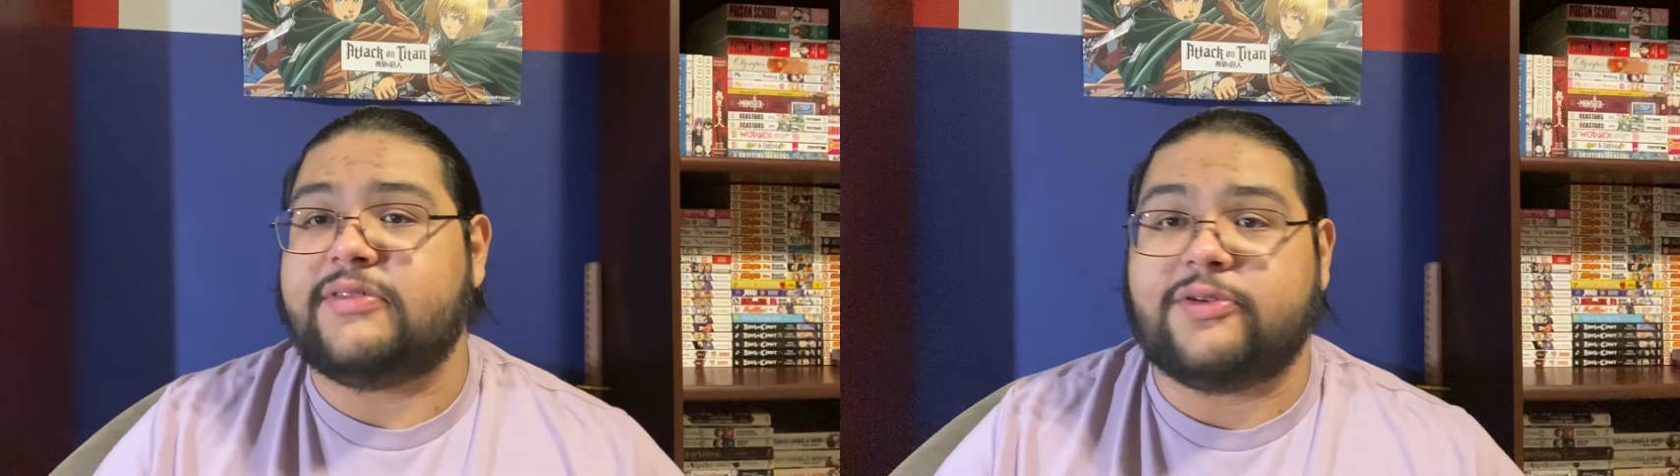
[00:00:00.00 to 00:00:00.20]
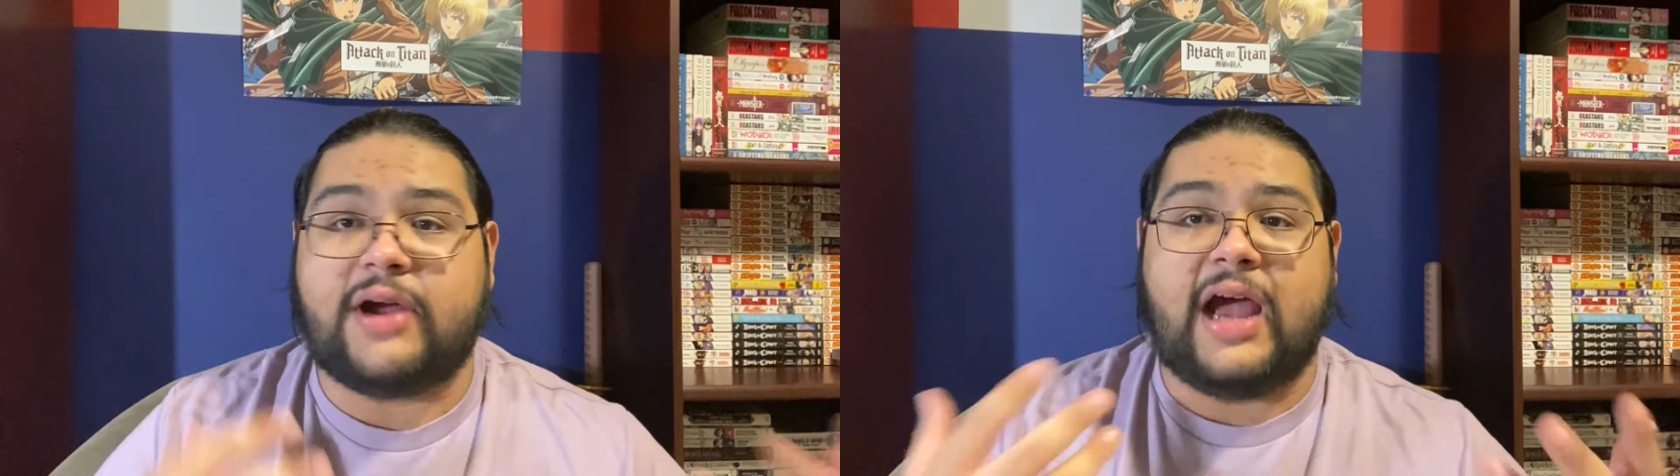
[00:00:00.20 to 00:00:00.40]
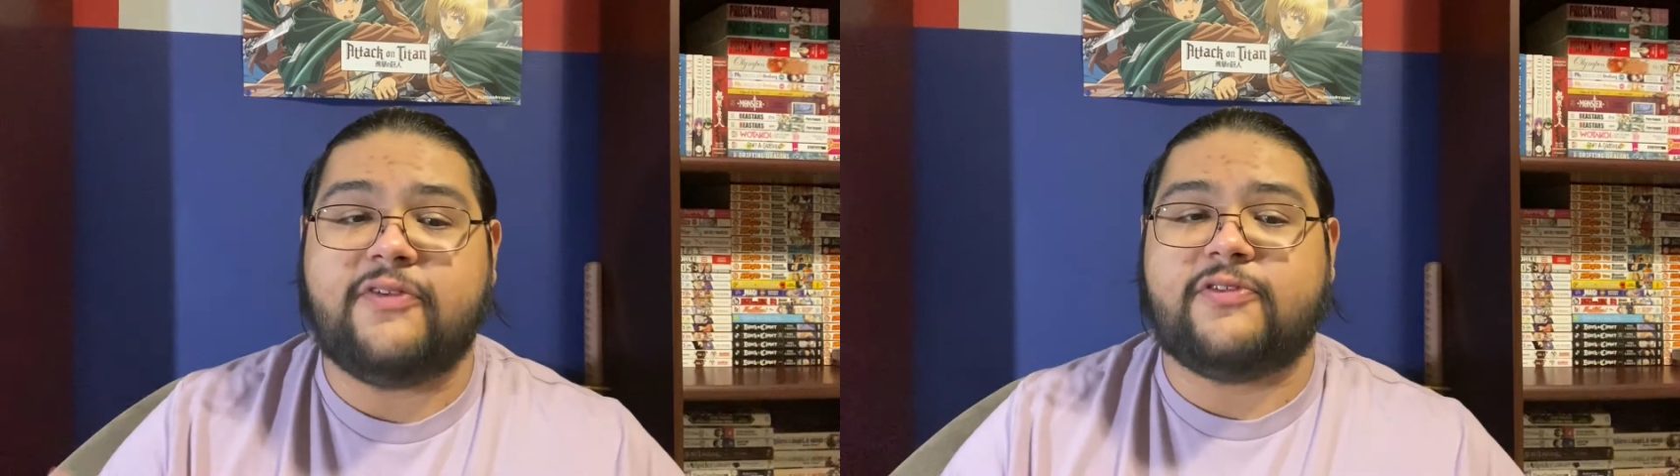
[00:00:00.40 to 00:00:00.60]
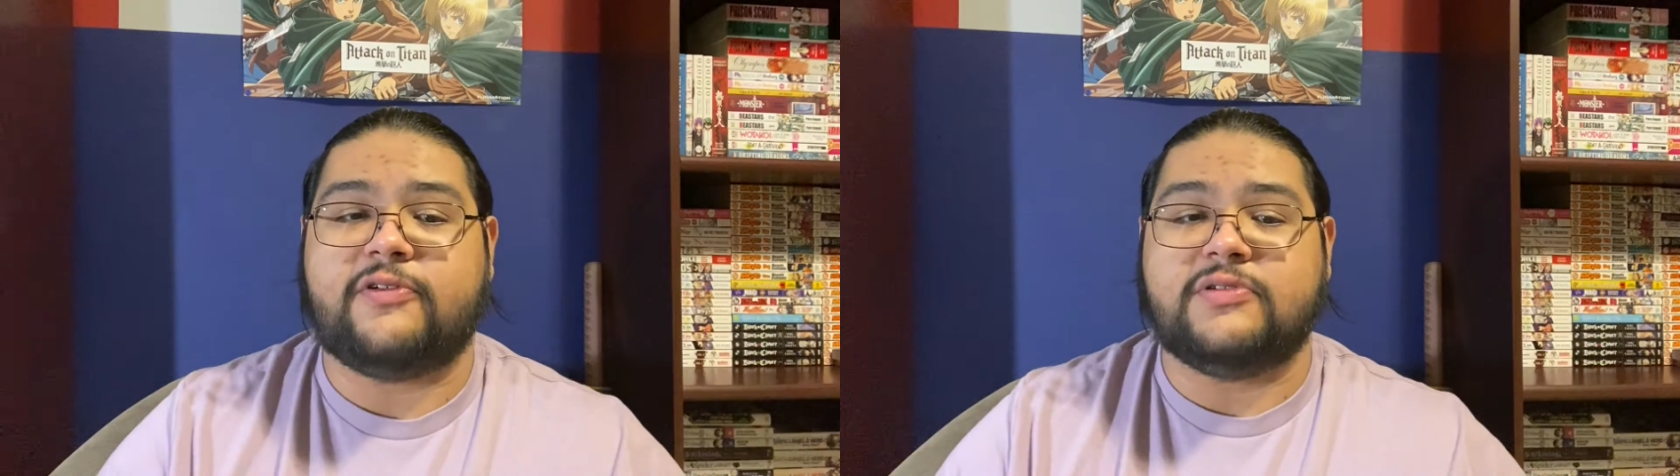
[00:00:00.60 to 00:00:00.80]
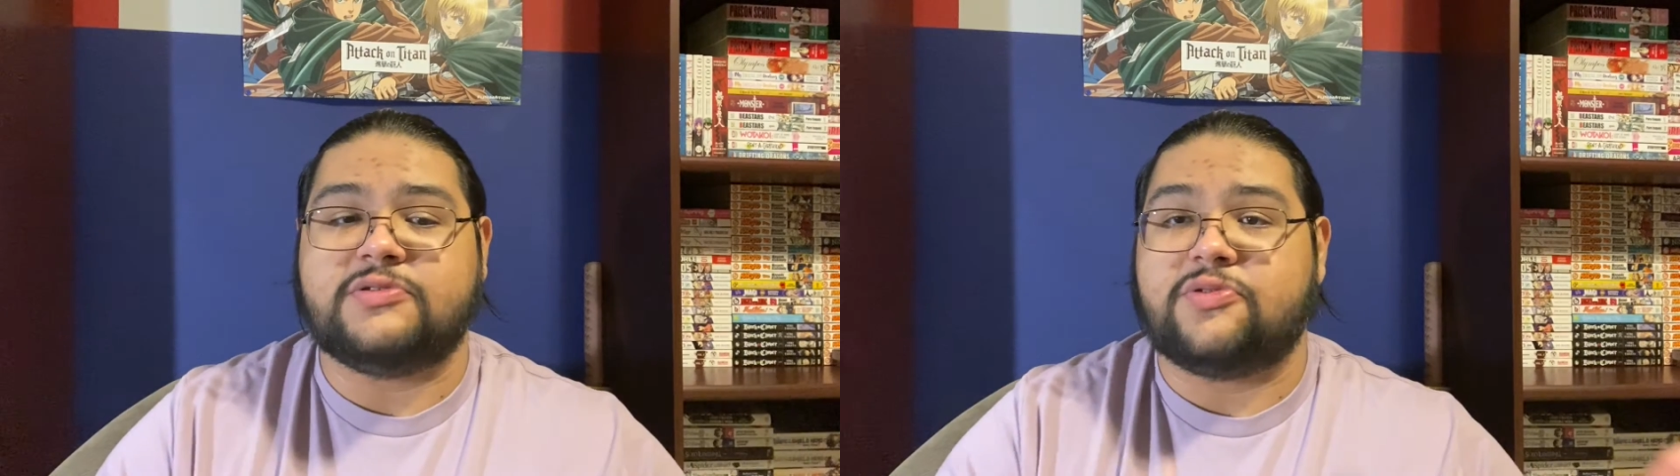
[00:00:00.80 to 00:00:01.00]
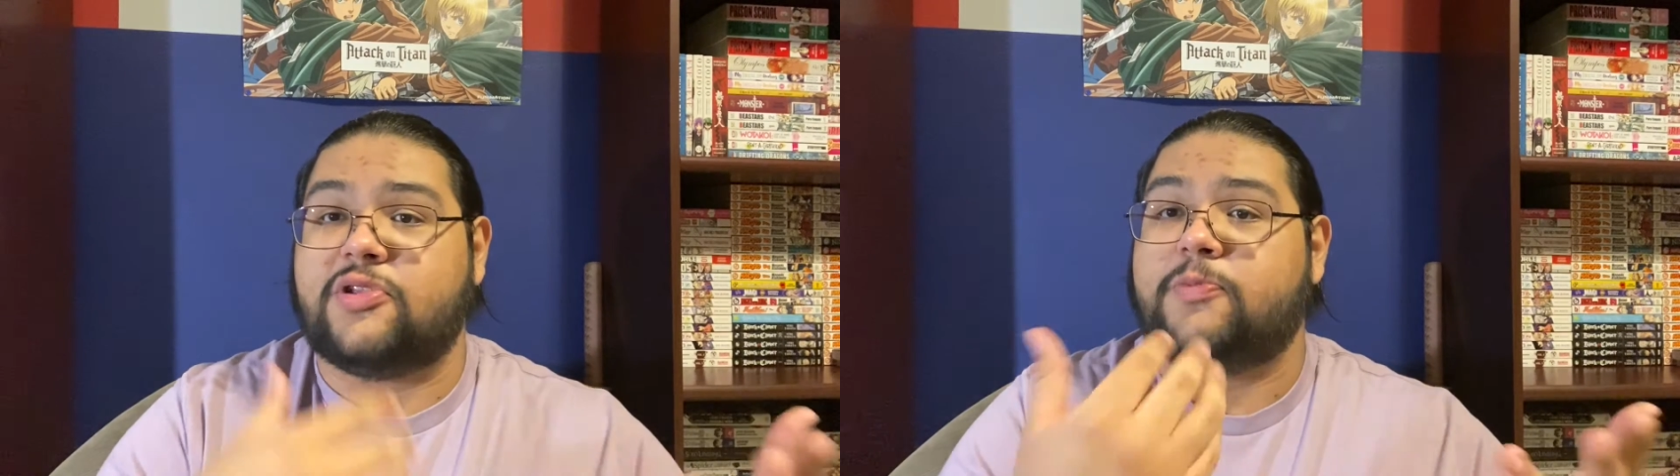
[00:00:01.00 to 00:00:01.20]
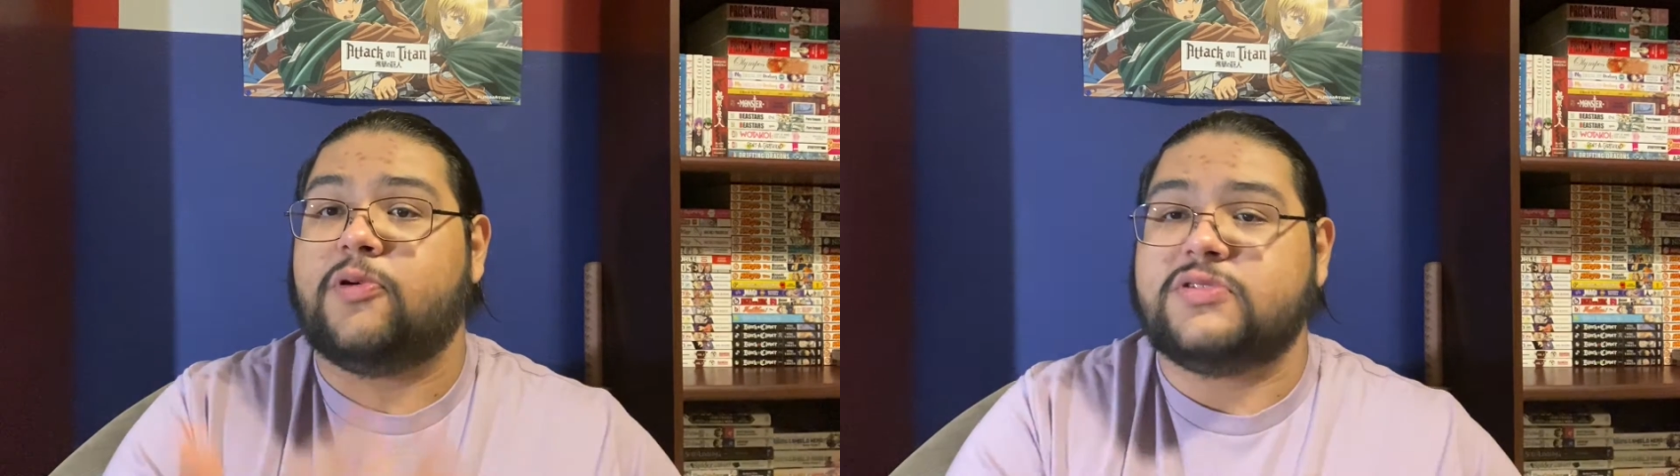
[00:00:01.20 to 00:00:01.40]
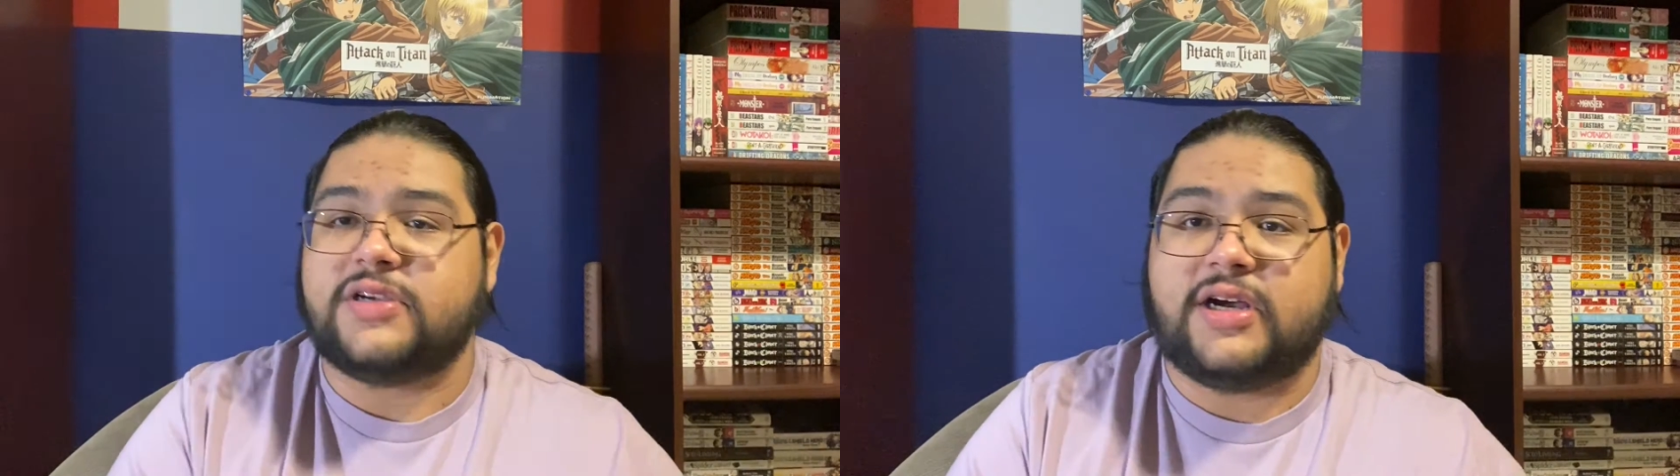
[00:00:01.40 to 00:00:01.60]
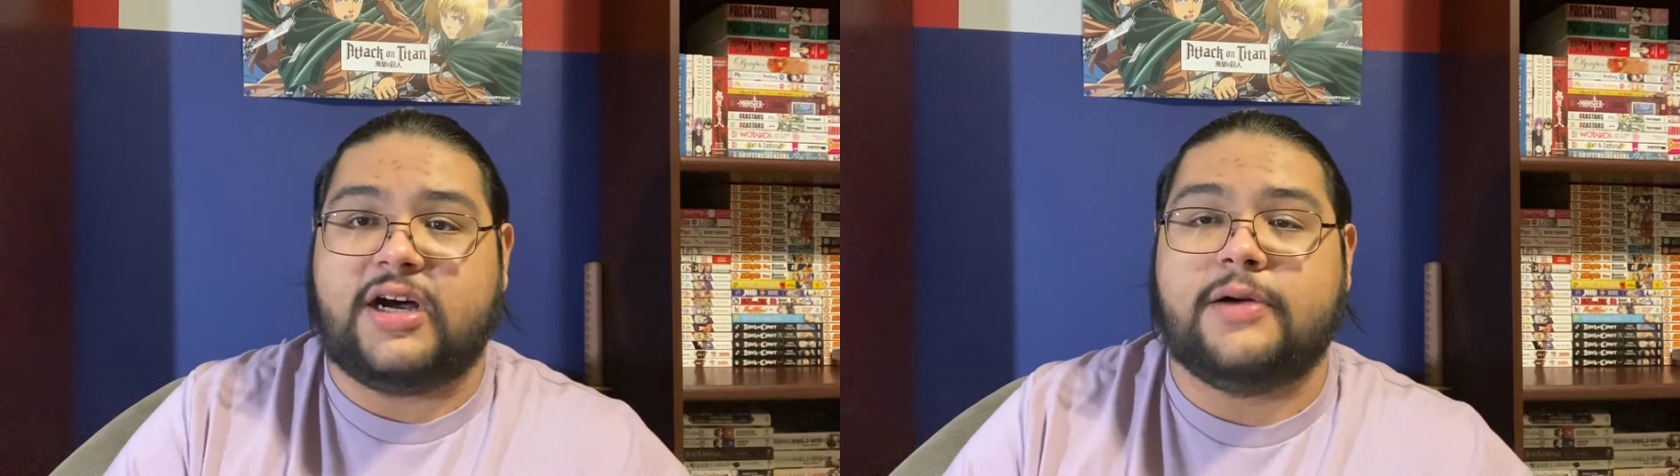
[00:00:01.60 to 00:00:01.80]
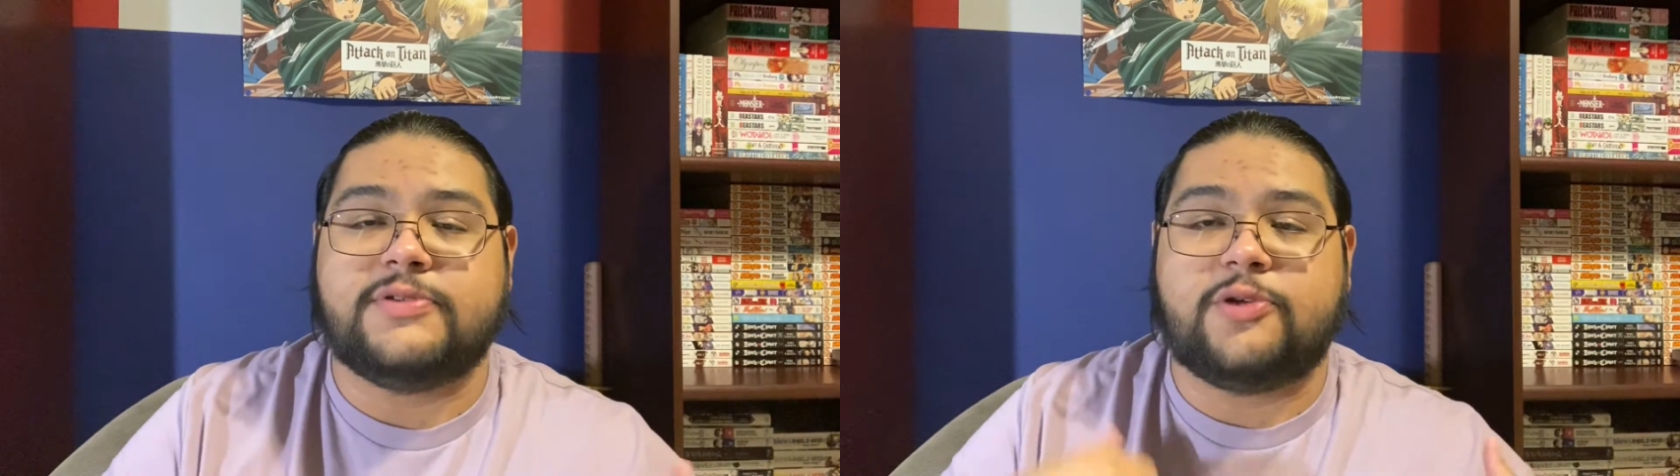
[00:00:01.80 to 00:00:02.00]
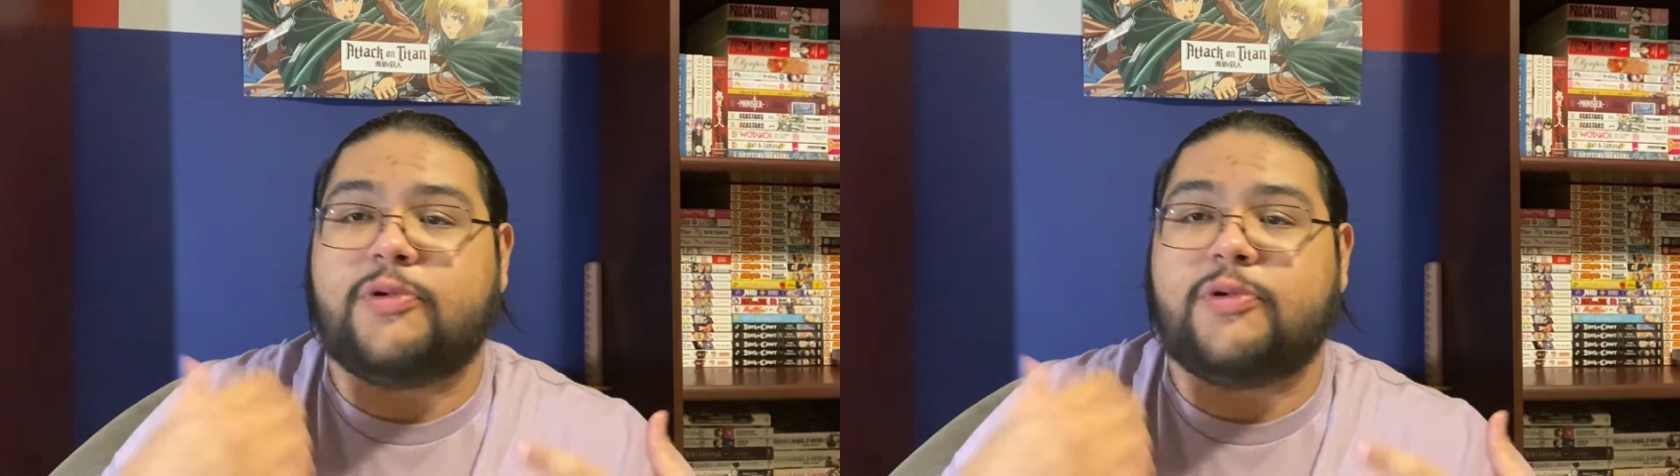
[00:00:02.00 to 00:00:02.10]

their iPhones or their Persocoms or